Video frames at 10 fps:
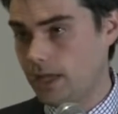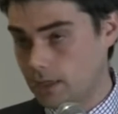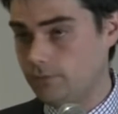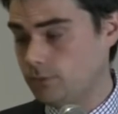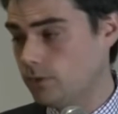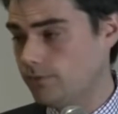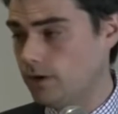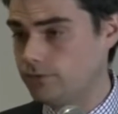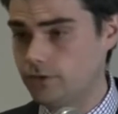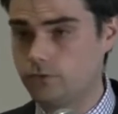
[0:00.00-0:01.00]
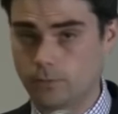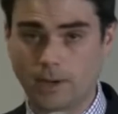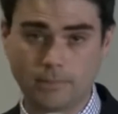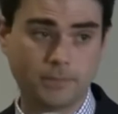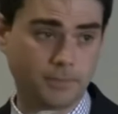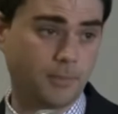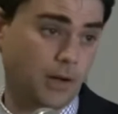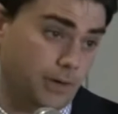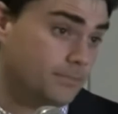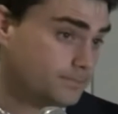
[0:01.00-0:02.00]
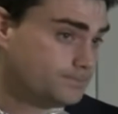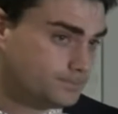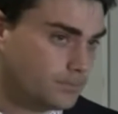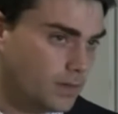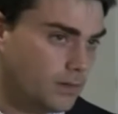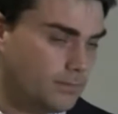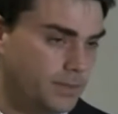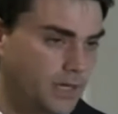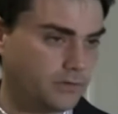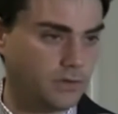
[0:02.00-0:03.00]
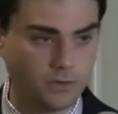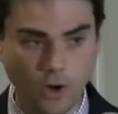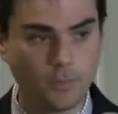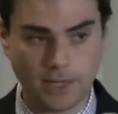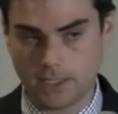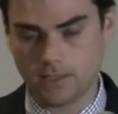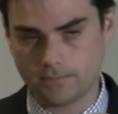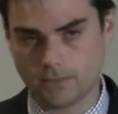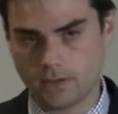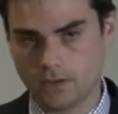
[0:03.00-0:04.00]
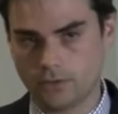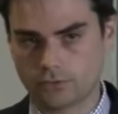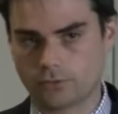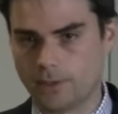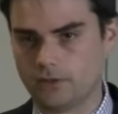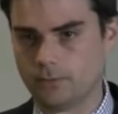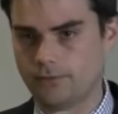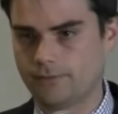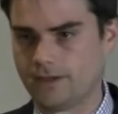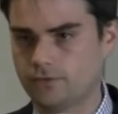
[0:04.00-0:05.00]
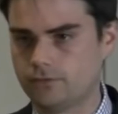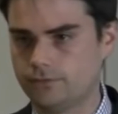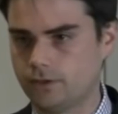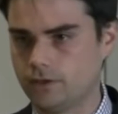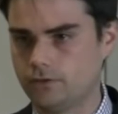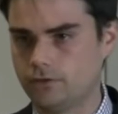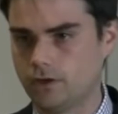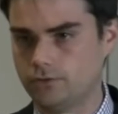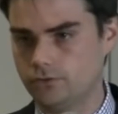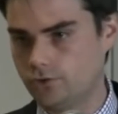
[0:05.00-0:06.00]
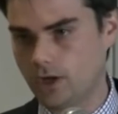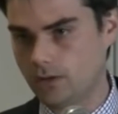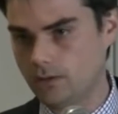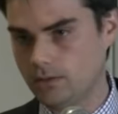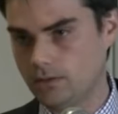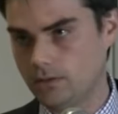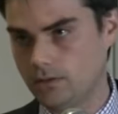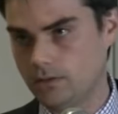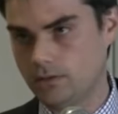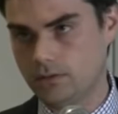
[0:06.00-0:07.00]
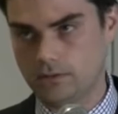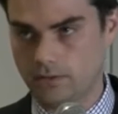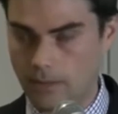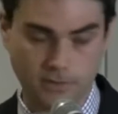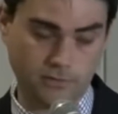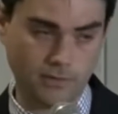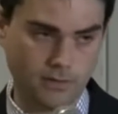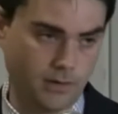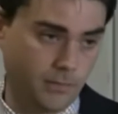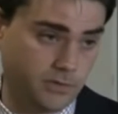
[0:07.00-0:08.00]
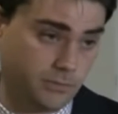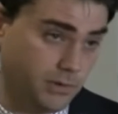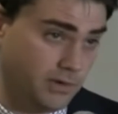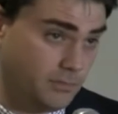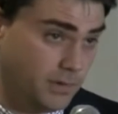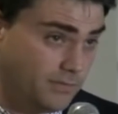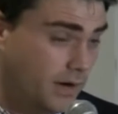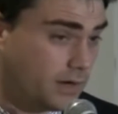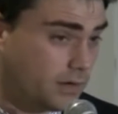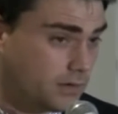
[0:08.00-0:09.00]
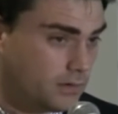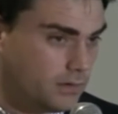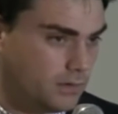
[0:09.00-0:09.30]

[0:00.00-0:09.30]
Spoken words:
And if you were involved in this, you were probably promoted. Because nobody who's responsible for Fast and Furious has gone to jail. Nobody's really even been fired.